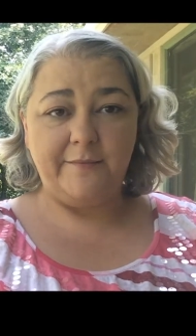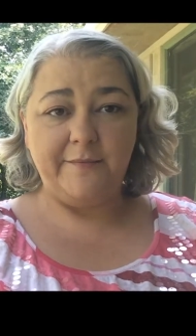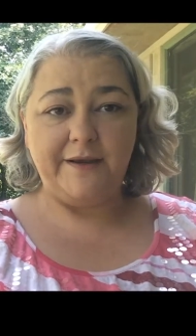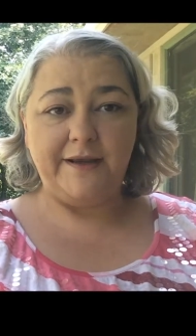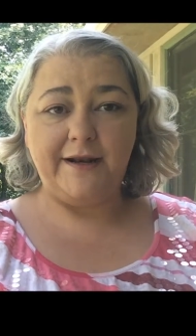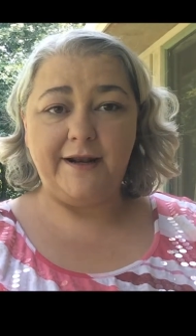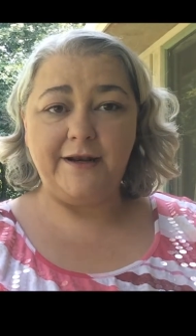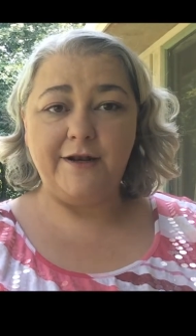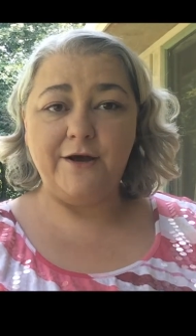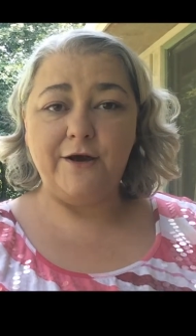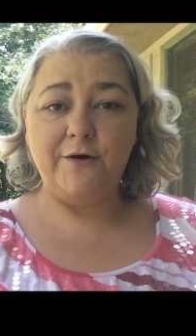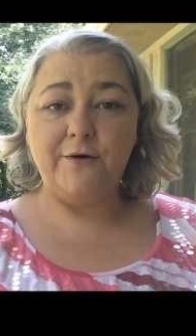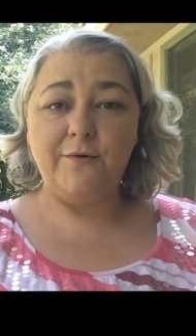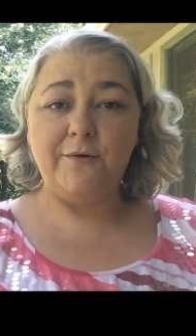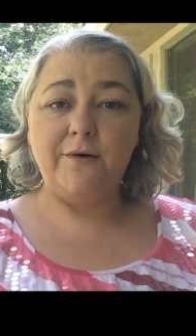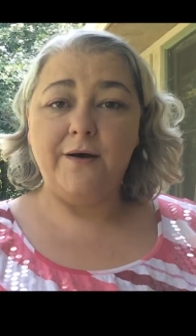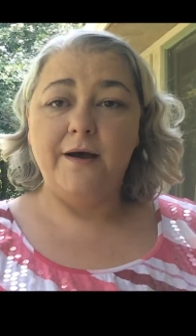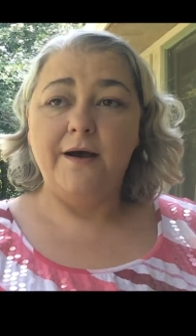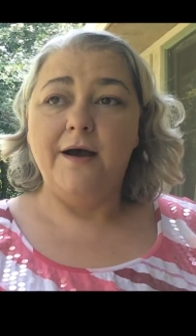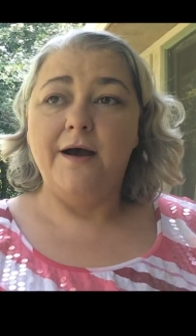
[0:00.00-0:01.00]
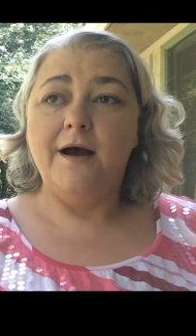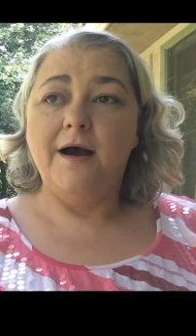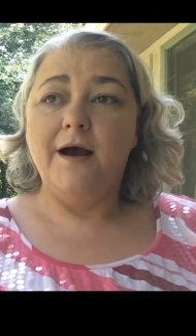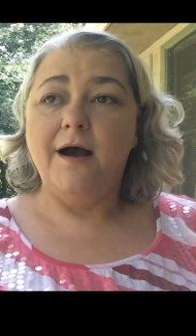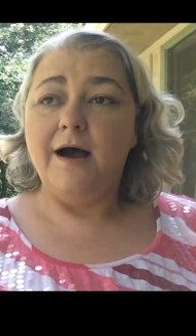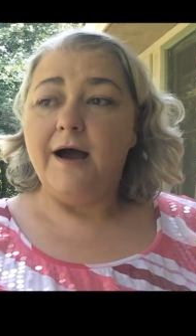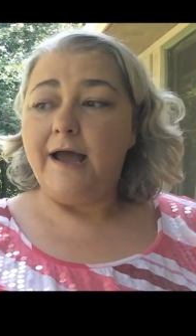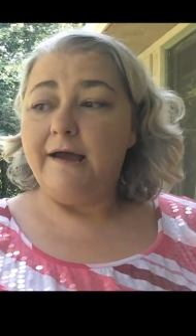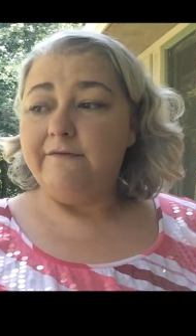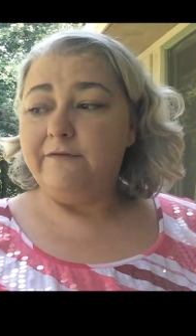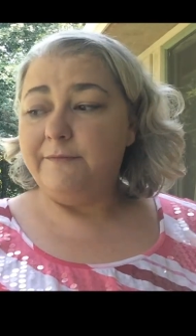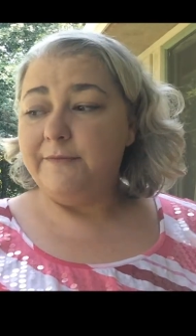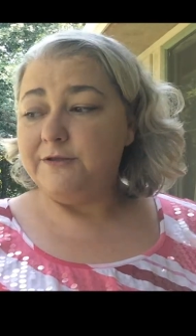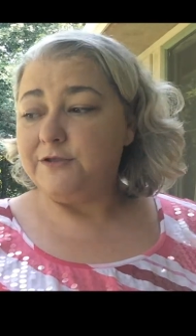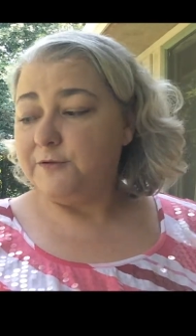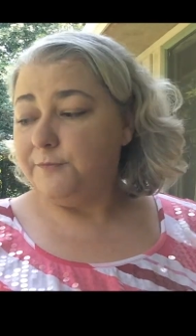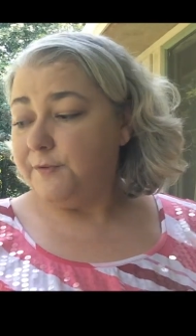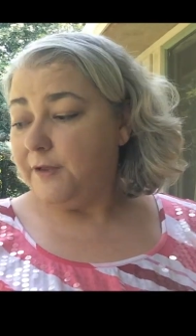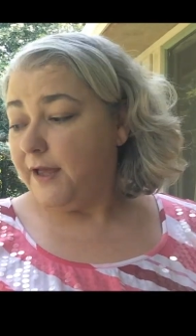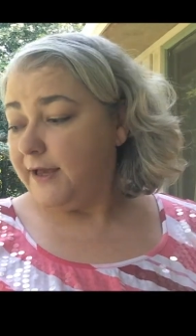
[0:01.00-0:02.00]
I mean, I know I have a
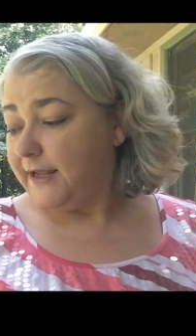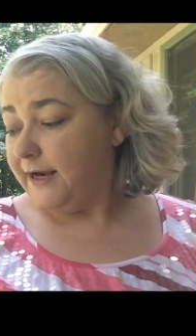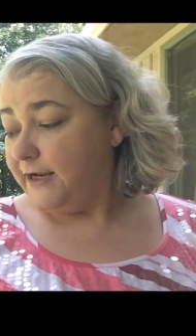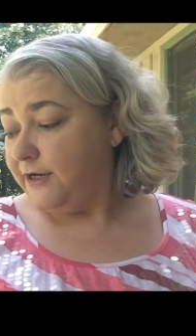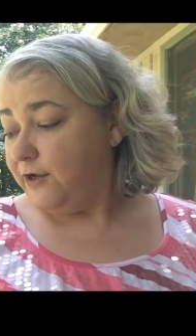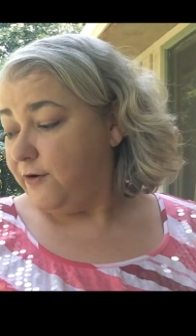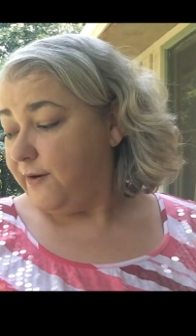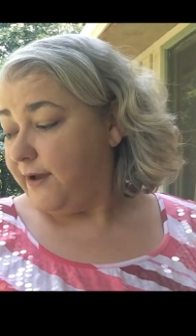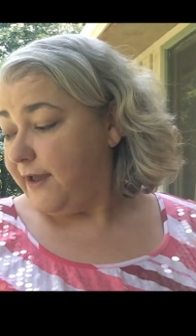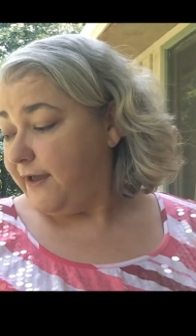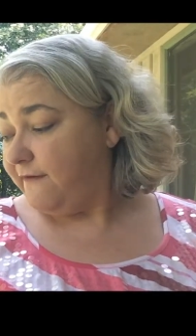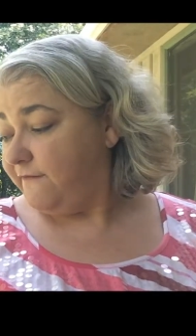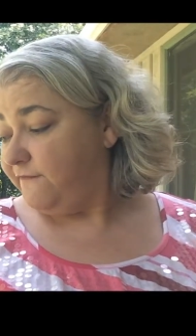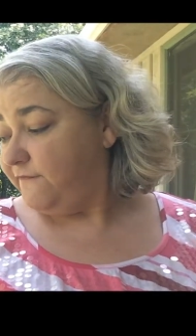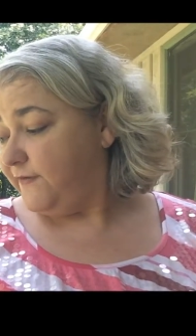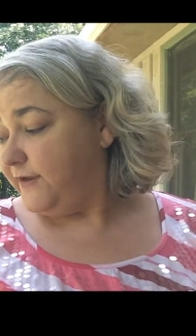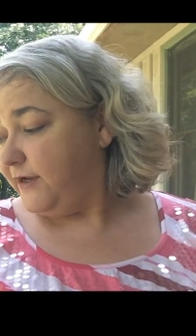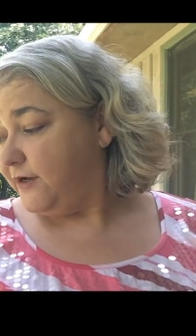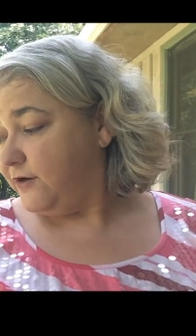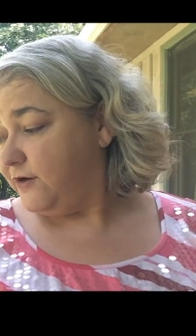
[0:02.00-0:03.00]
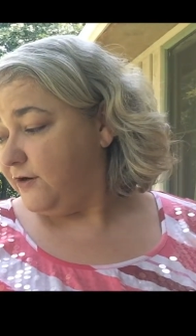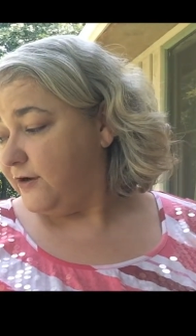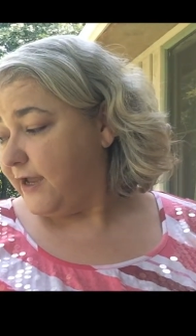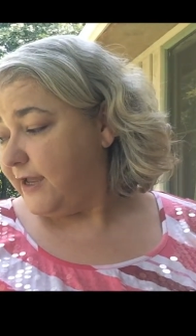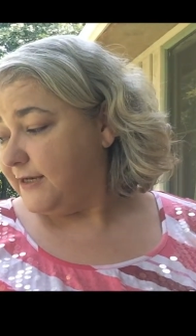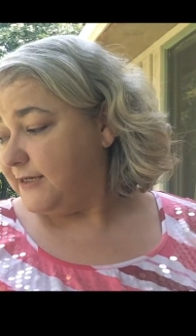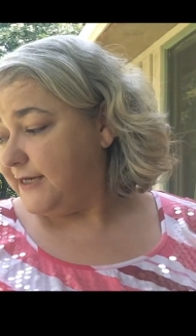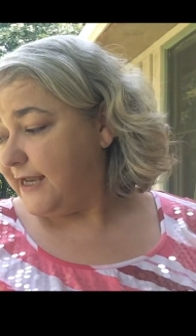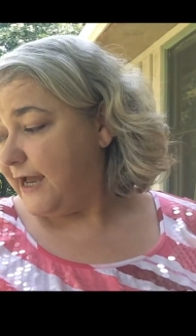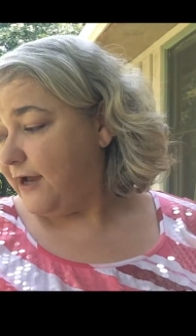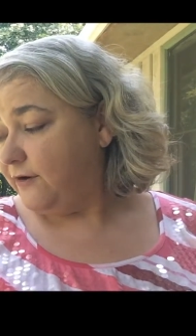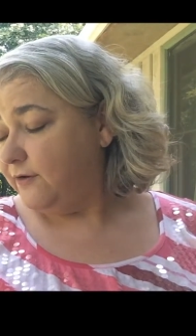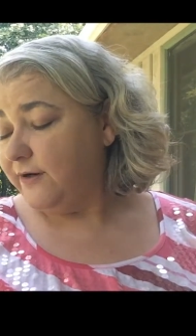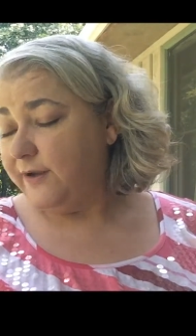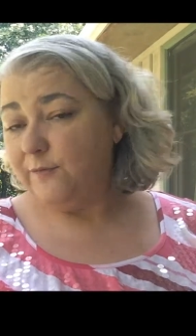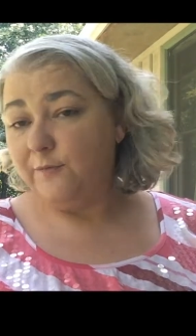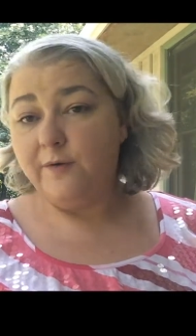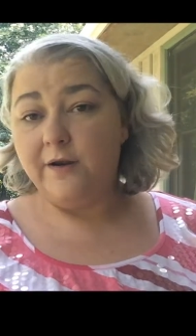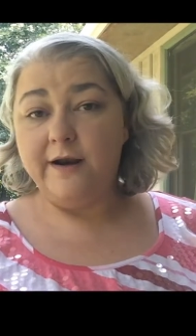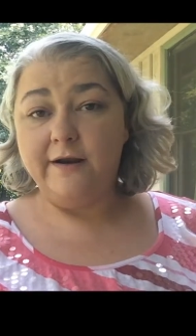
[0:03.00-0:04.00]
mental block and I know I have fear and doubt
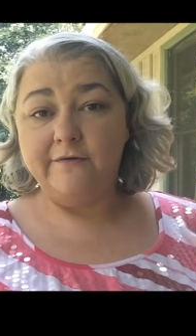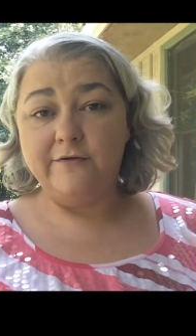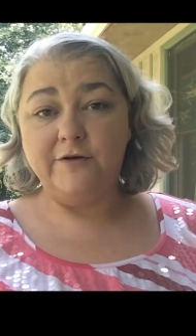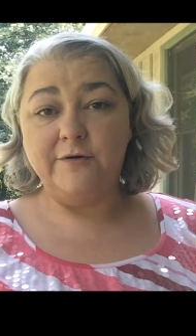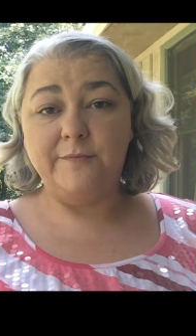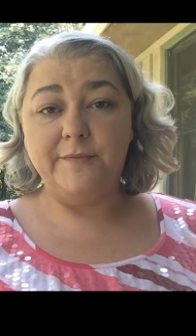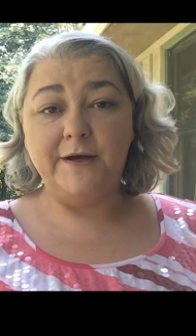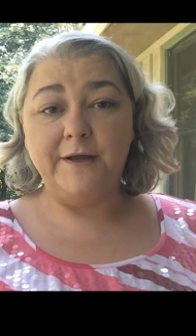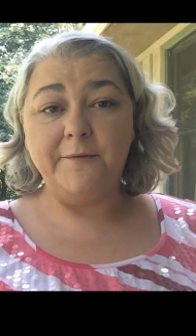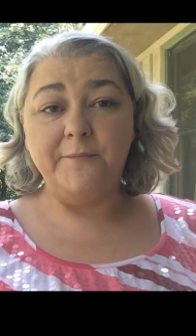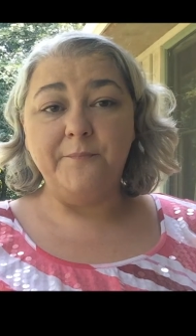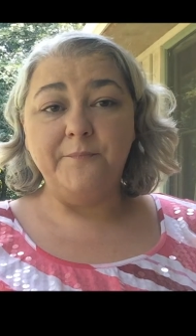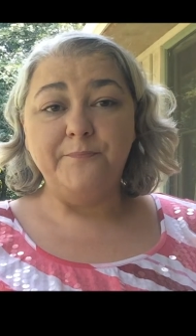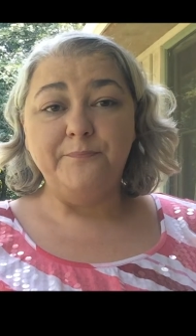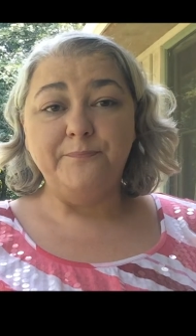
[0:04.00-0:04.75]
and whatever, but